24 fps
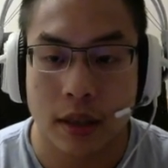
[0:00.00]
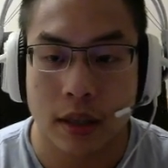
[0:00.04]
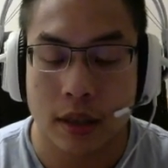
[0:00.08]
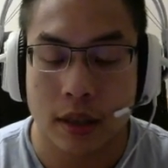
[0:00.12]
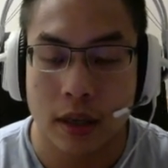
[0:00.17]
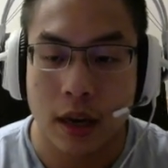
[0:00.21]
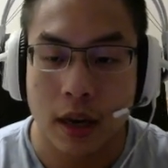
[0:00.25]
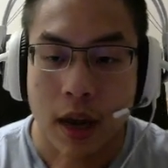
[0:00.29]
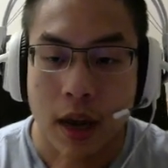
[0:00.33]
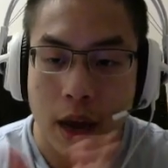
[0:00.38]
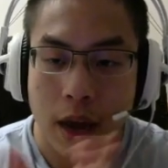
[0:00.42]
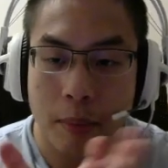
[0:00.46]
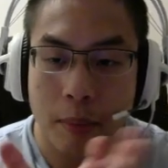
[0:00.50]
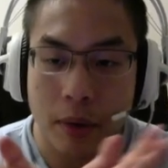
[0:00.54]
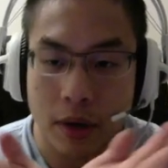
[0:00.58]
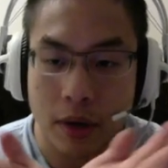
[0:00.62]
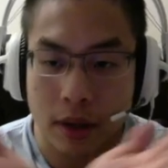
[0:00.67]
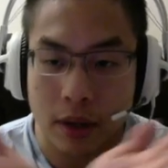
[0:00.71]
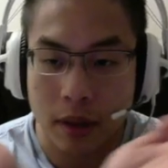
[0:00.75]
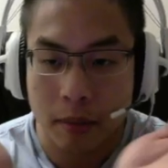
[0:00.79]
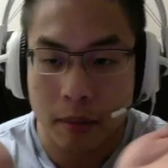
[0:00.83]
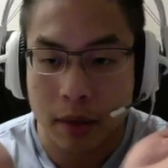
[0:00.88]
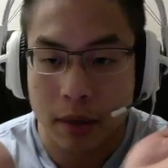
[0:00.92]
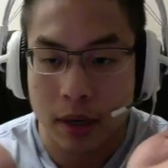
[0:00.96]
and putting
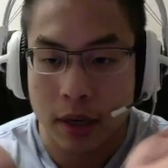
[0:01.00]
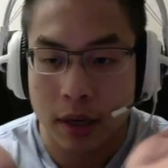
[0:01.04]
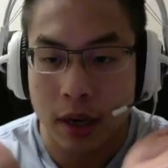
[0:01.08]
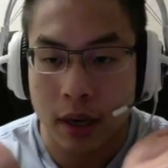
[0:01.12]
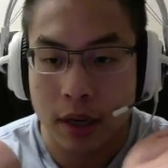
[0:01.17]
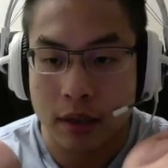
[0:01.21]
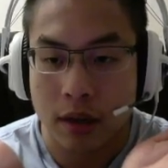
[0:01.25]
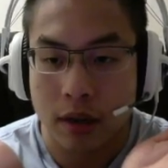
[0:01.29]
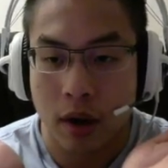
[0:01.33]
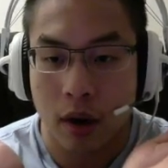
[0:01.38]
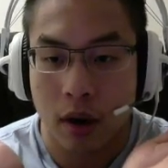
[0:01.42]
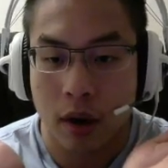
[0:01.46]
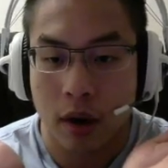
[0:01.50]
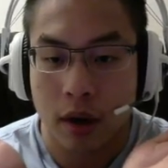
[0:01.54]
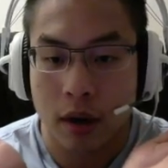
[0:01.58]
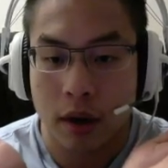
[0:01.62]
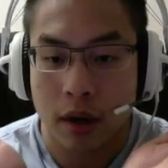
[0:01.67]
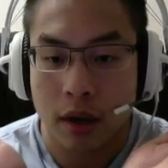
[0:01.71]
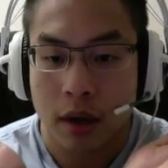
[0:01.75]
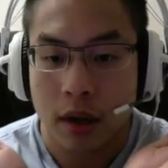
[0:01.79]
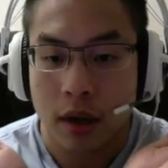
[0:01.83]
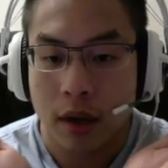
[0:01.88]
them in a nice arc.